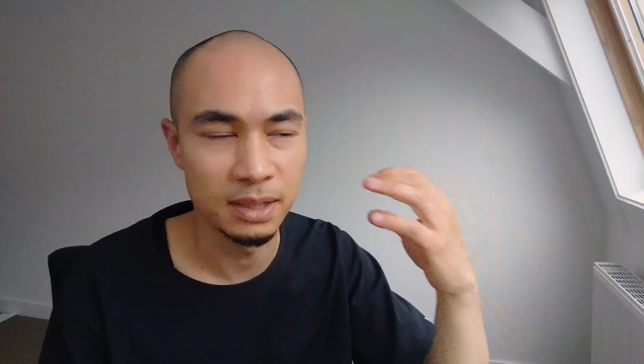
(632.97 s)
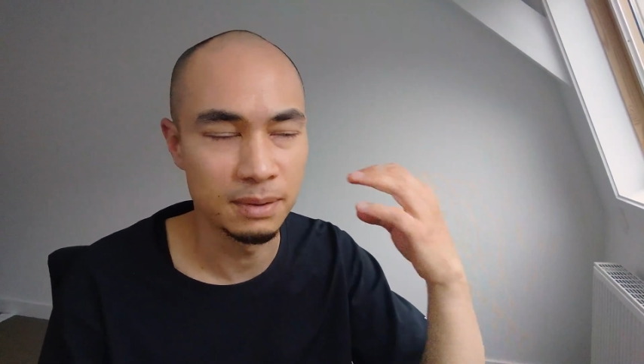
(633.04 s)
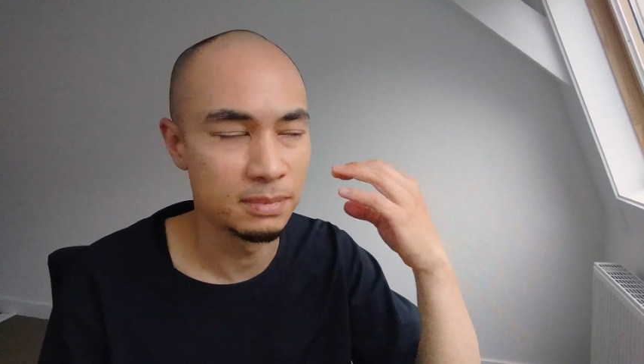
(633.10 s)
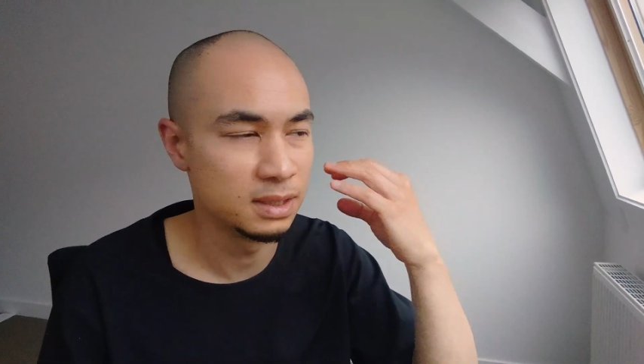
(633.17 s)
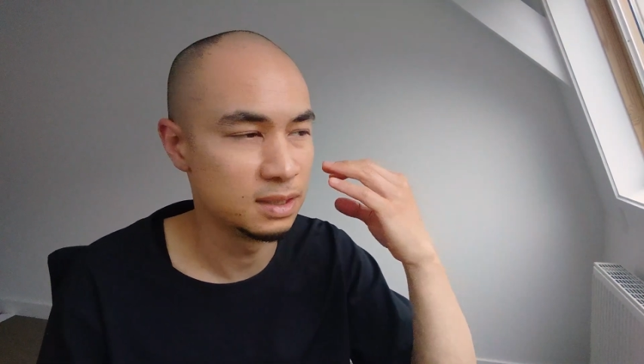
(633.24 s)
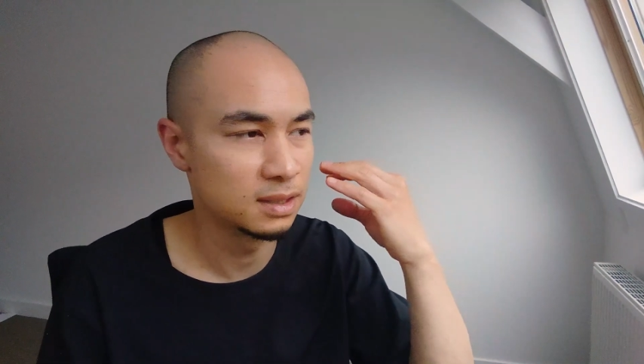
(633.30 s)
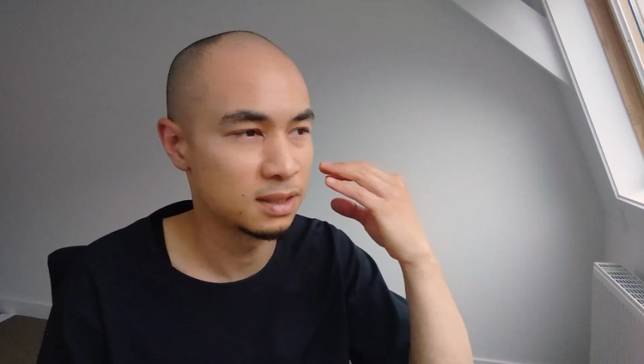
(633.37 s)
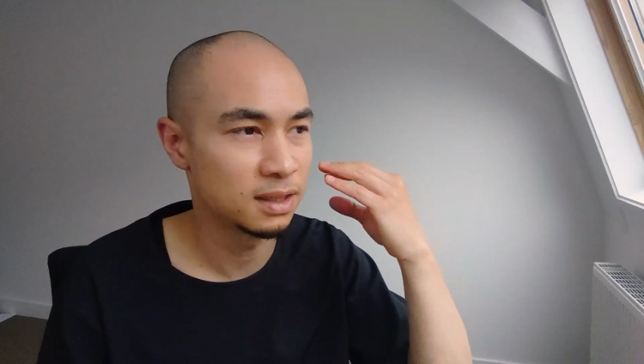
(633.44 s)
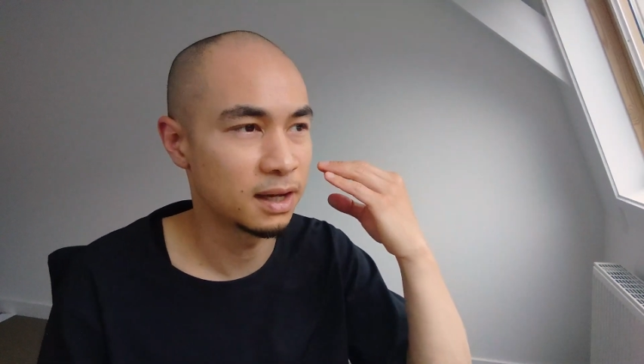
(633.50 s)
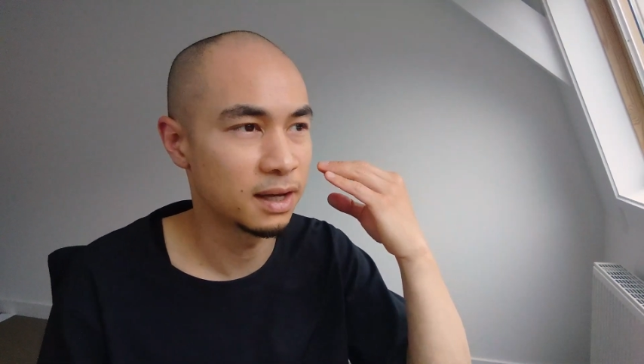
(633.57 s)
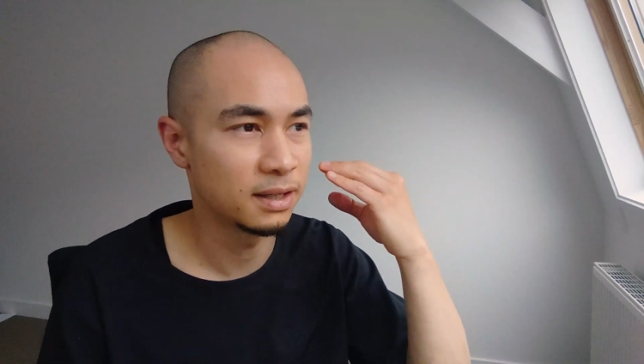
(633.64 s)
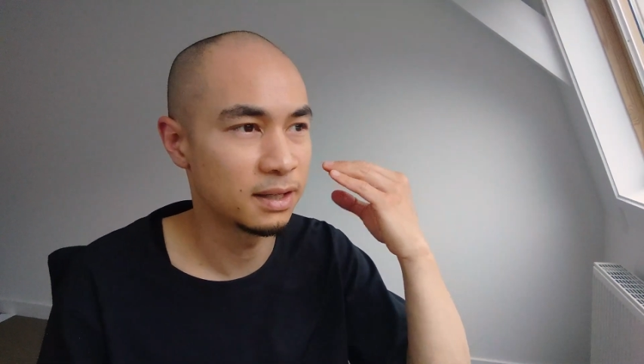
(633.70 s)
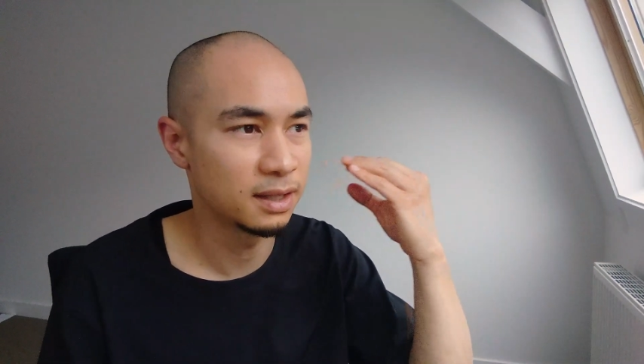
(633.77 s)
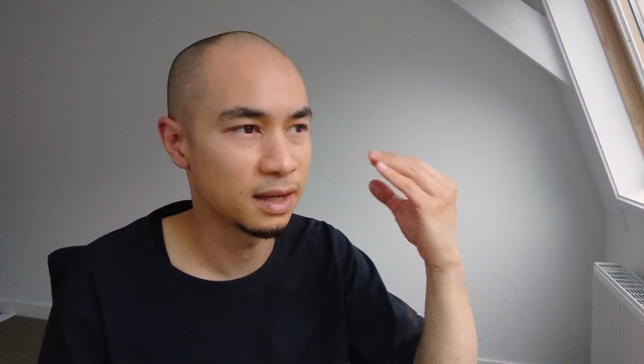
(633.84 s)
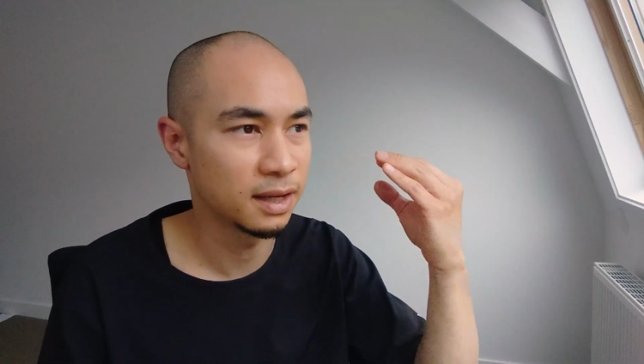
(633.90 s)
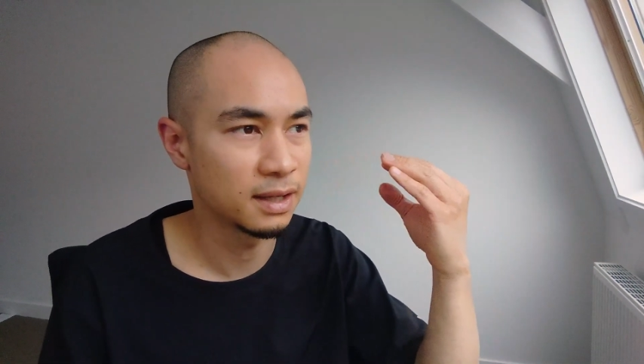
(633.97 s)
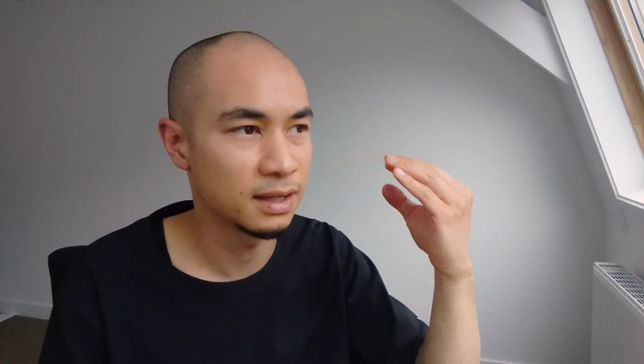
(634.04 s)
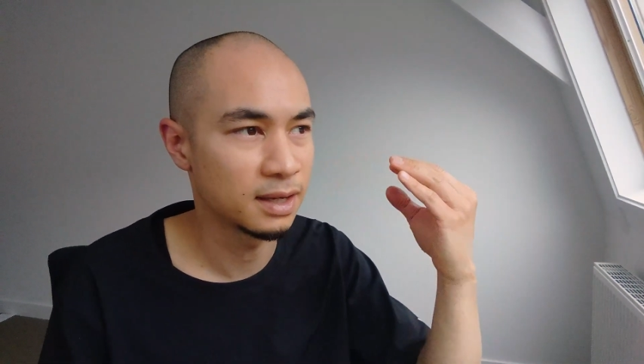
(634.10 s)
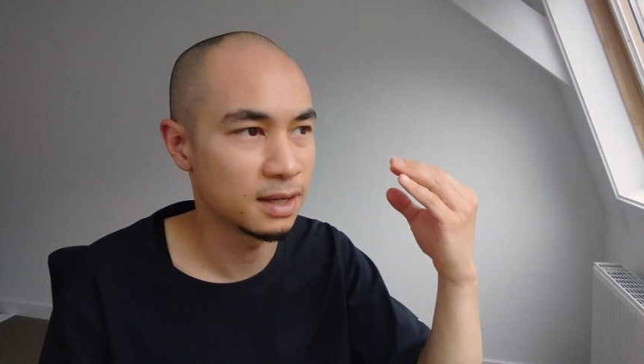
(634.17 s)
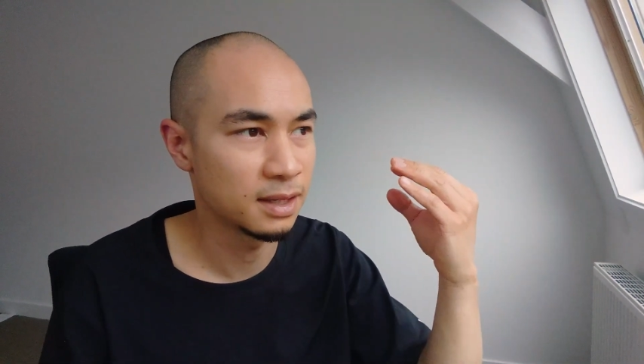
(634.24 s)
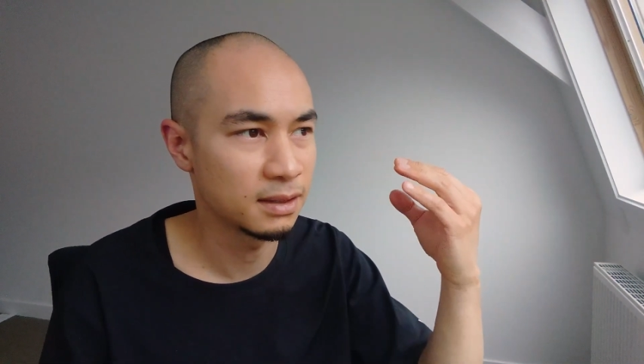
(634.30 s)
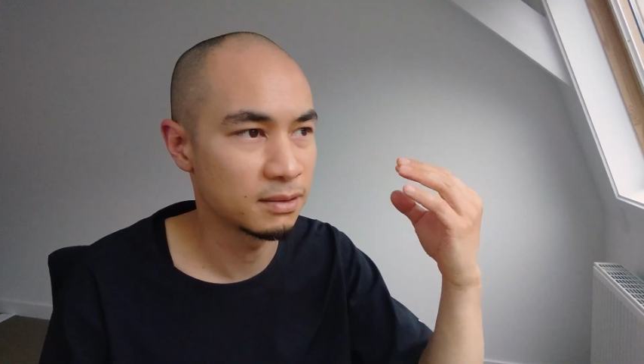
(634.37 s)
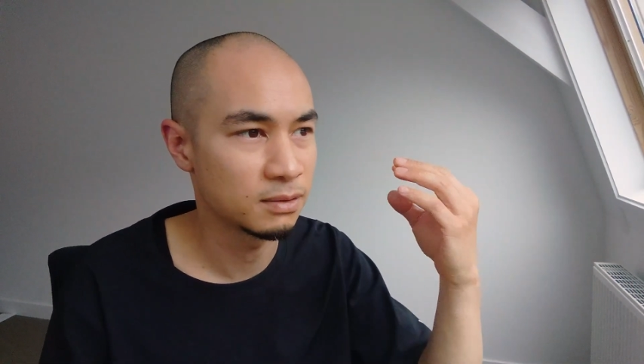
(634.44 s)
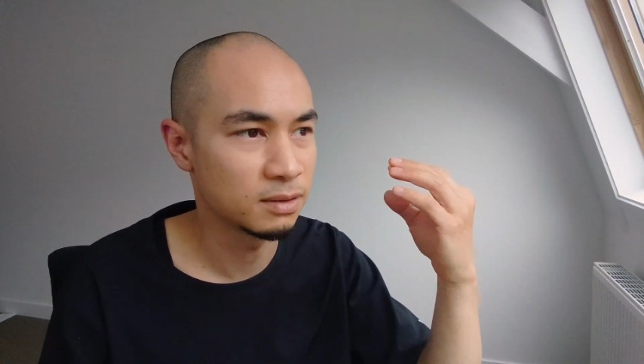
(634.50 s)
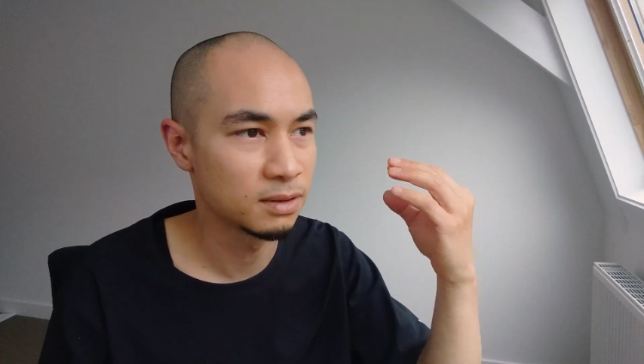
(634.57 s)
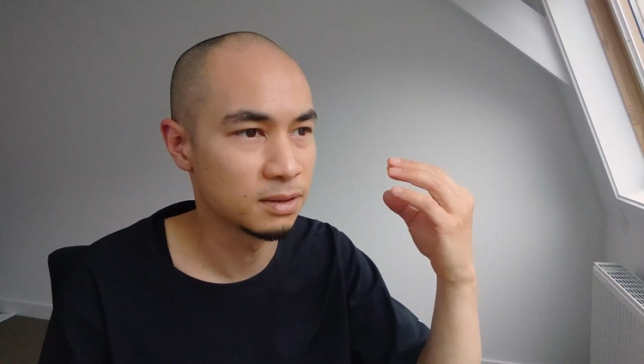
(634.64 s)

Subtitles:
I mean, I can't,